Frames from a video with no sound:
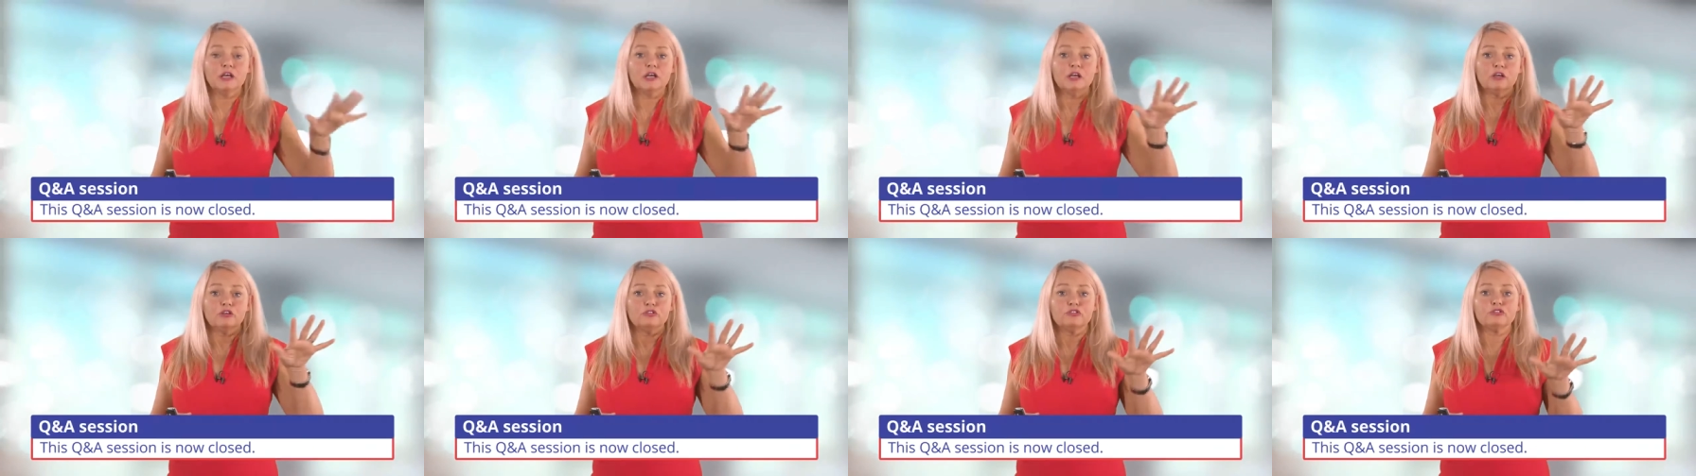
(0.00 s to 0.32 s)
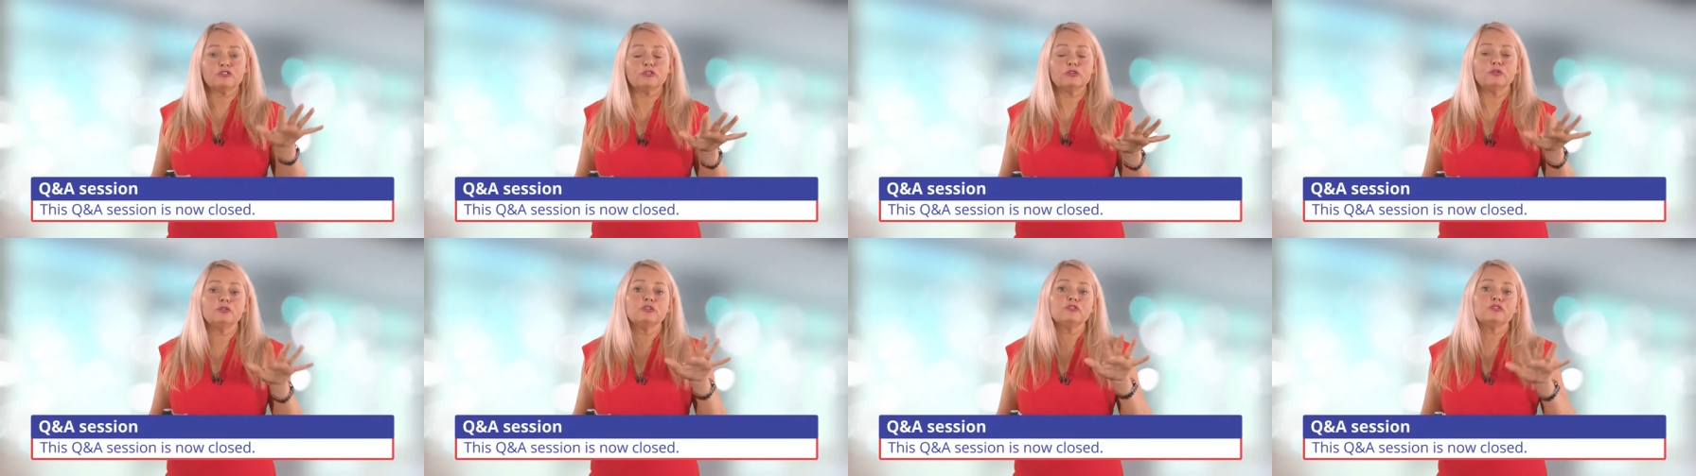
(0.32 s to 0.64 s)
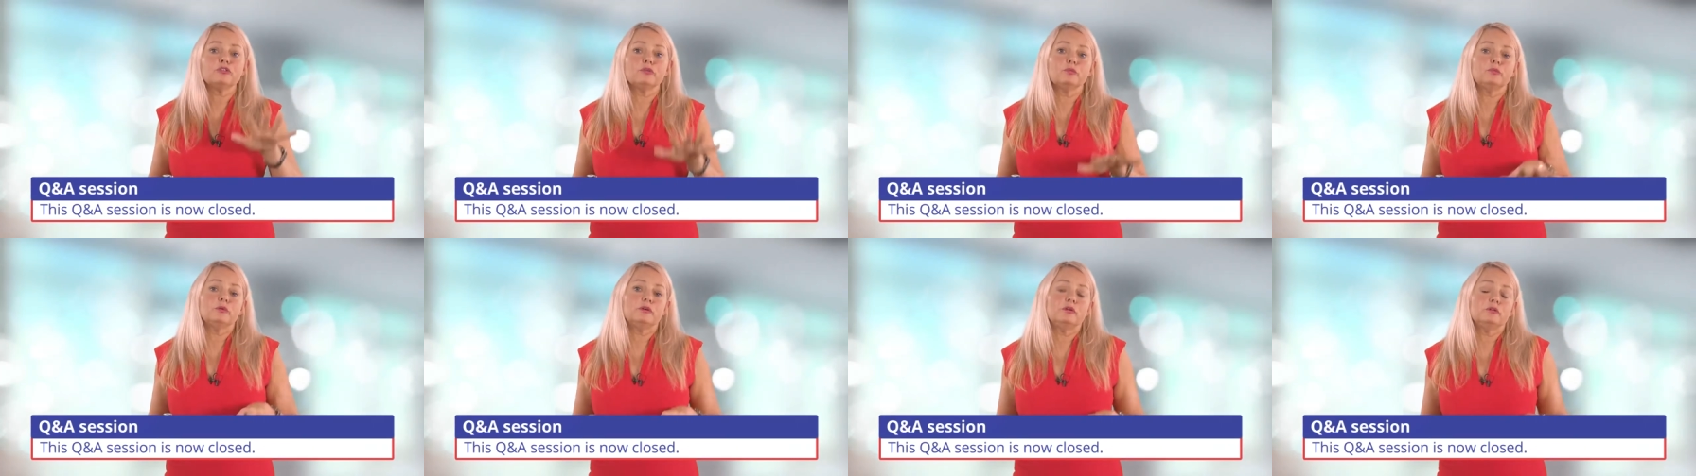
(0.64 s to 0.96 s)
as soon as
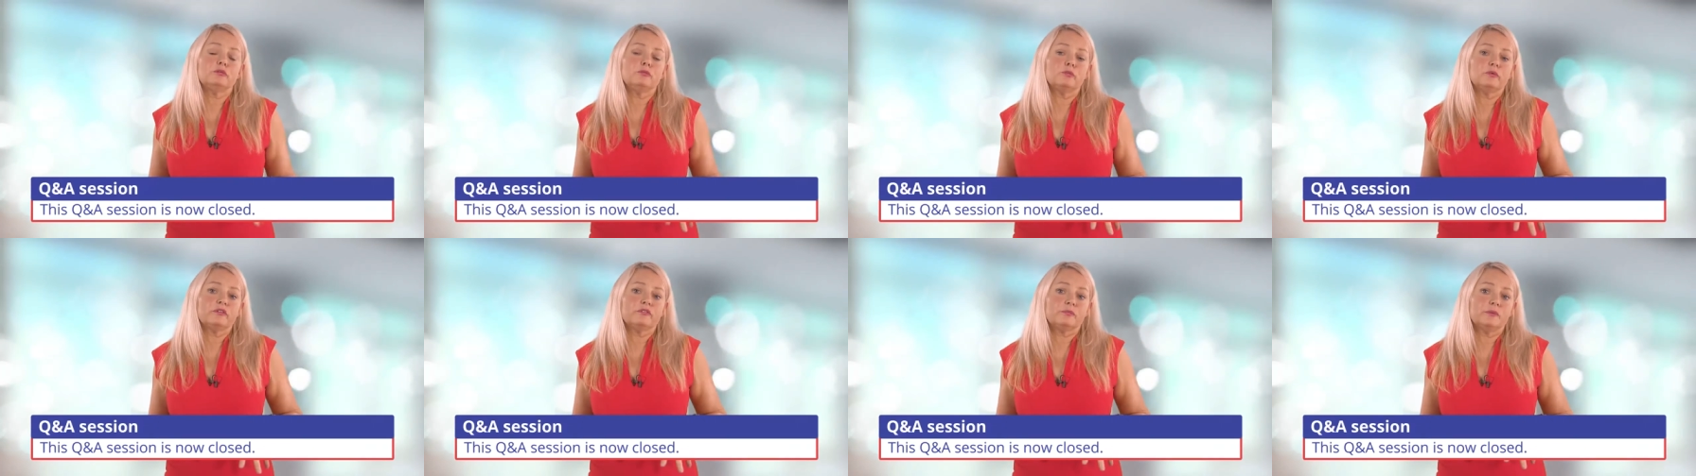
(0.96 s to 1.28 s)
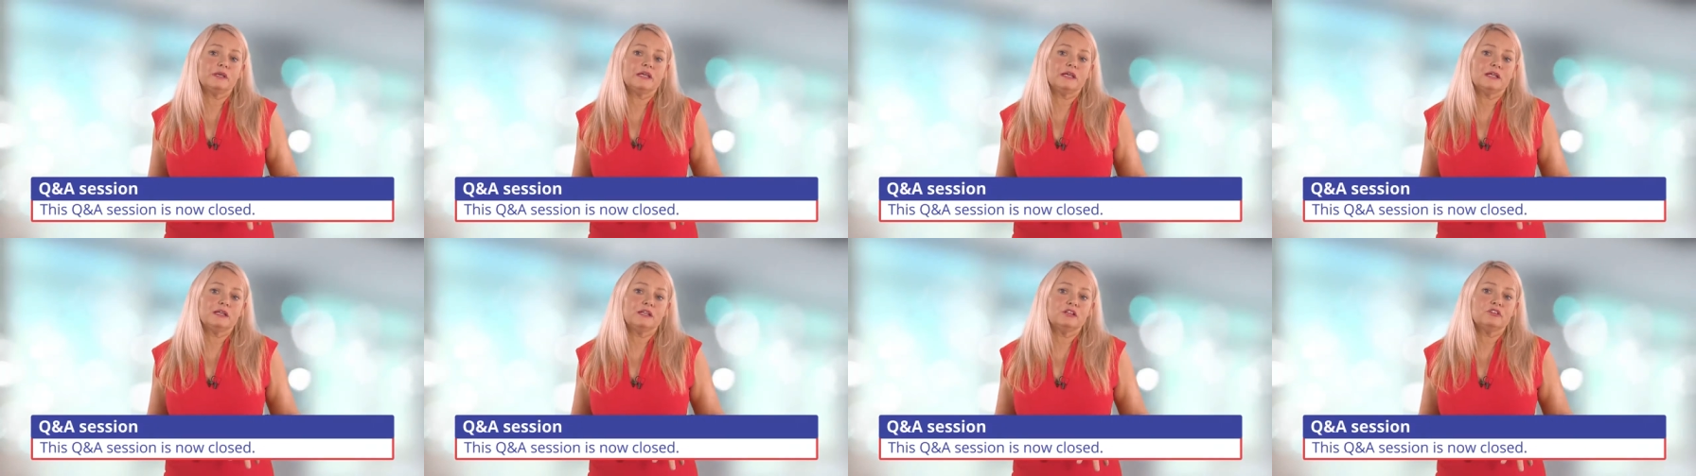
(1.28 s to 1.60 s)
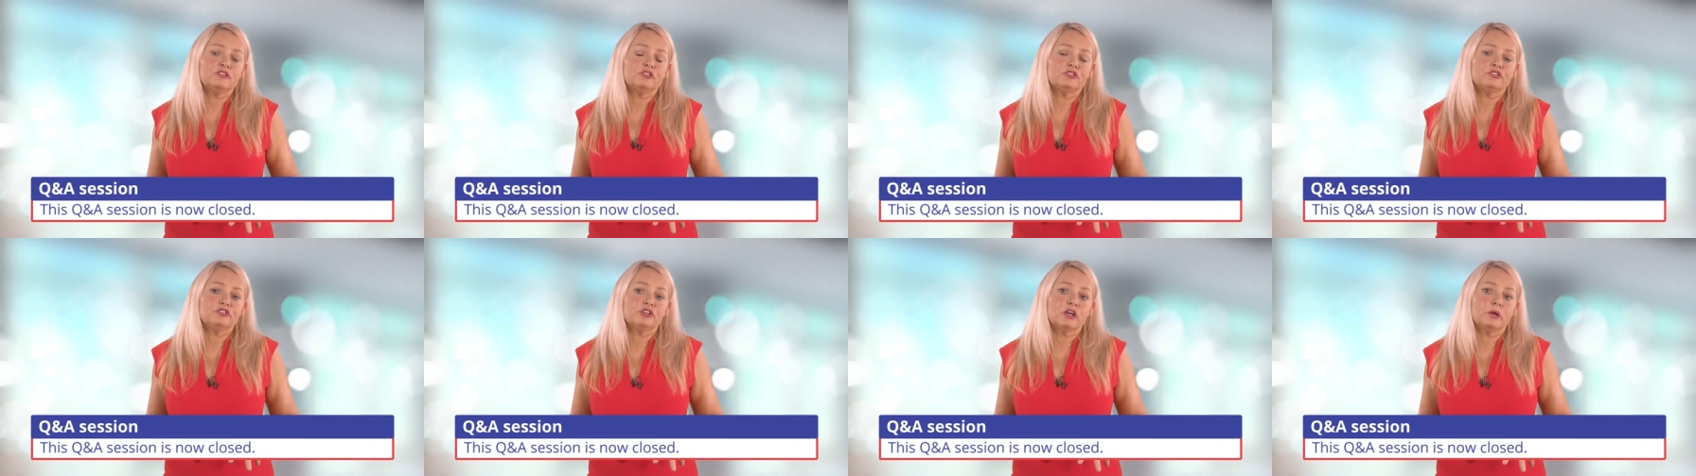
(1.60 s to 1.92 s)
the wound was beginning
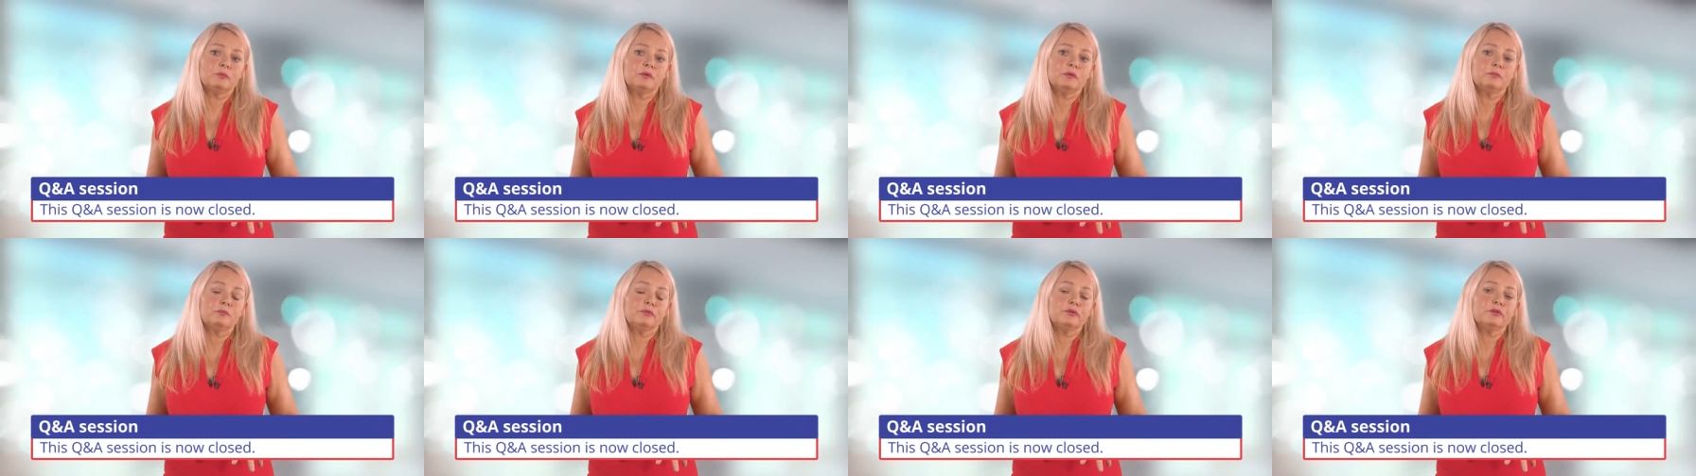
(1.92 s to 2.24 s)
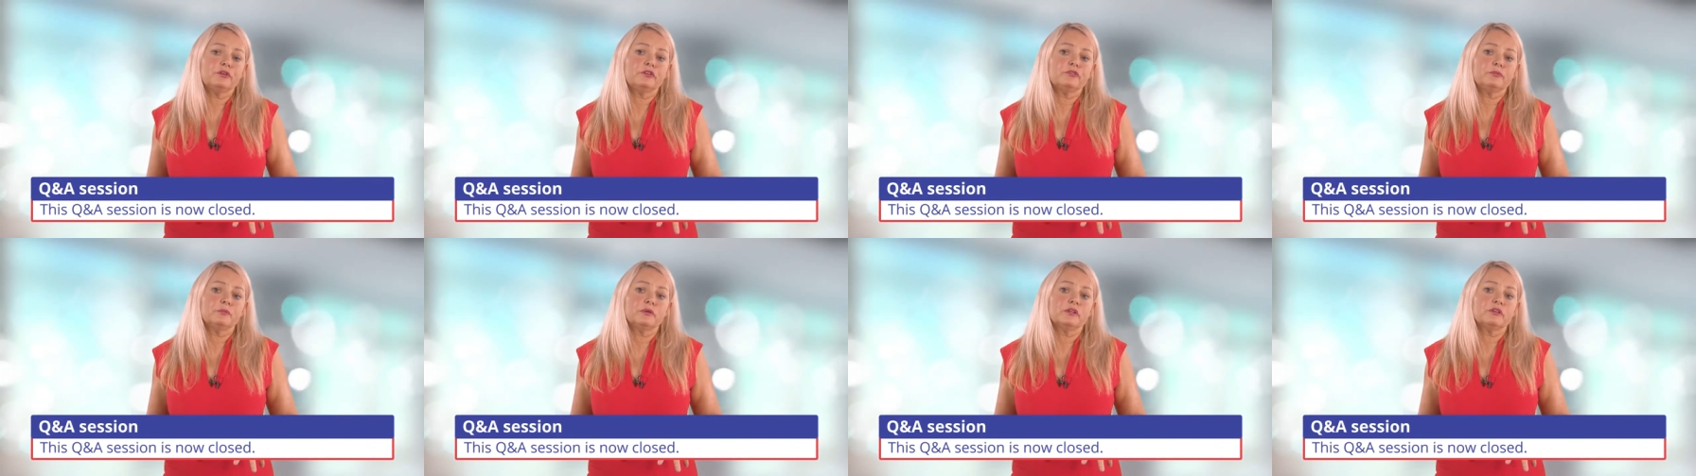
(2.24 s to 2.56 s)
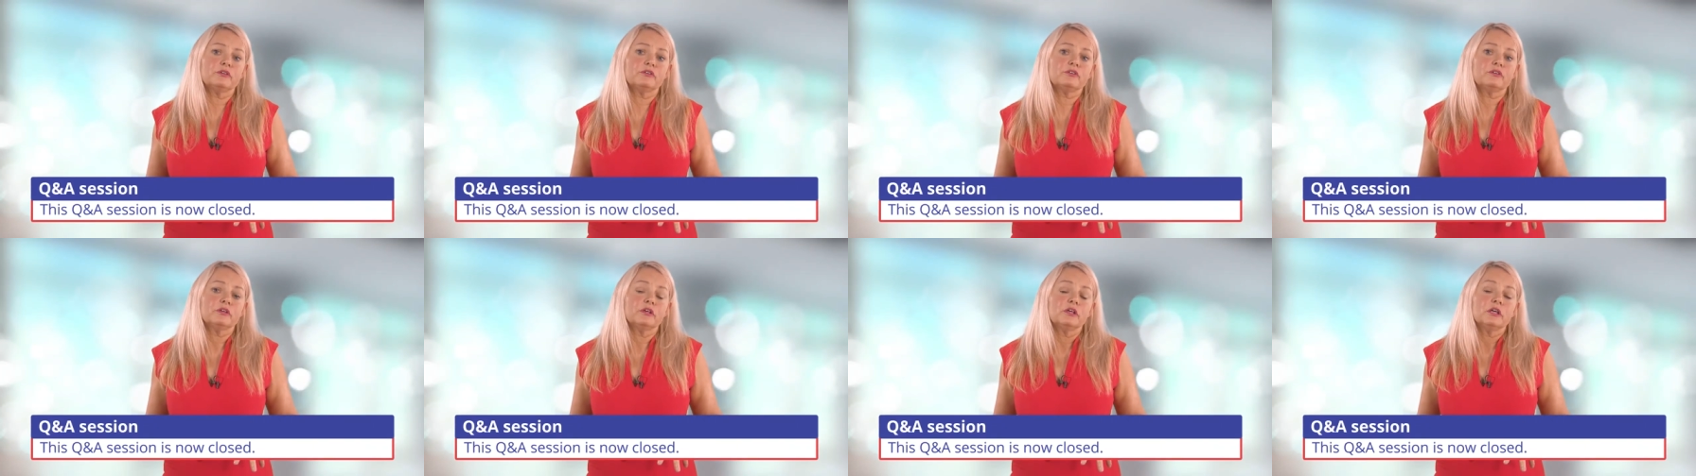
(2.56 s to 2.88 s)
to show
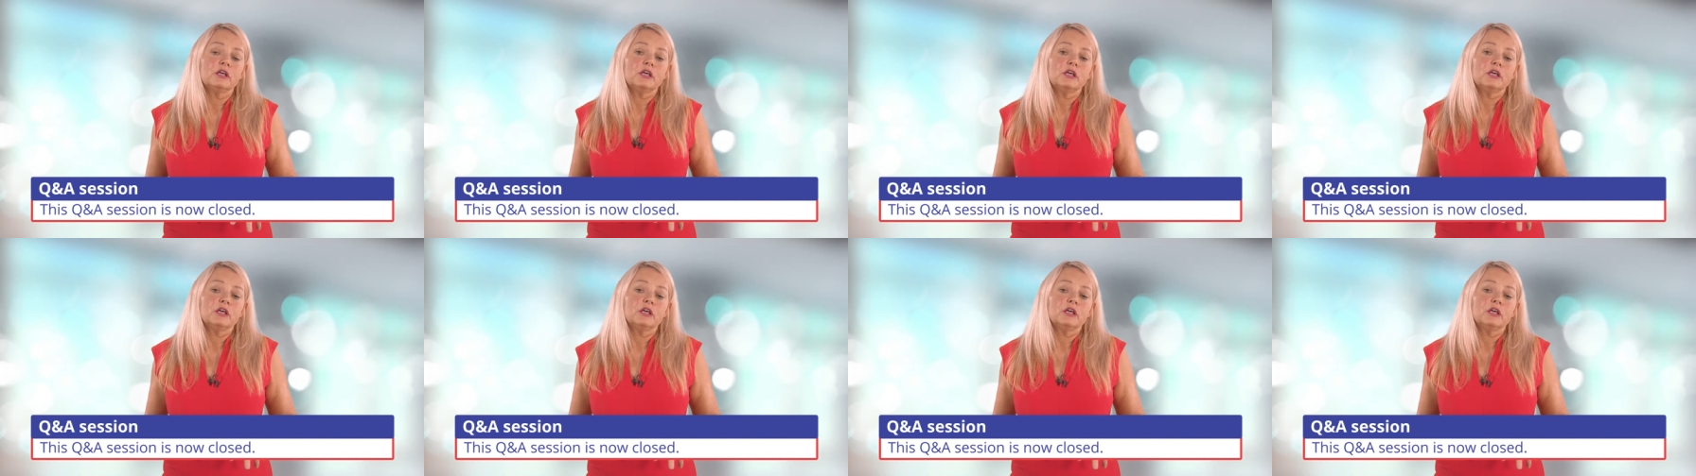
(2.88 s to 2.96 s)
improvement.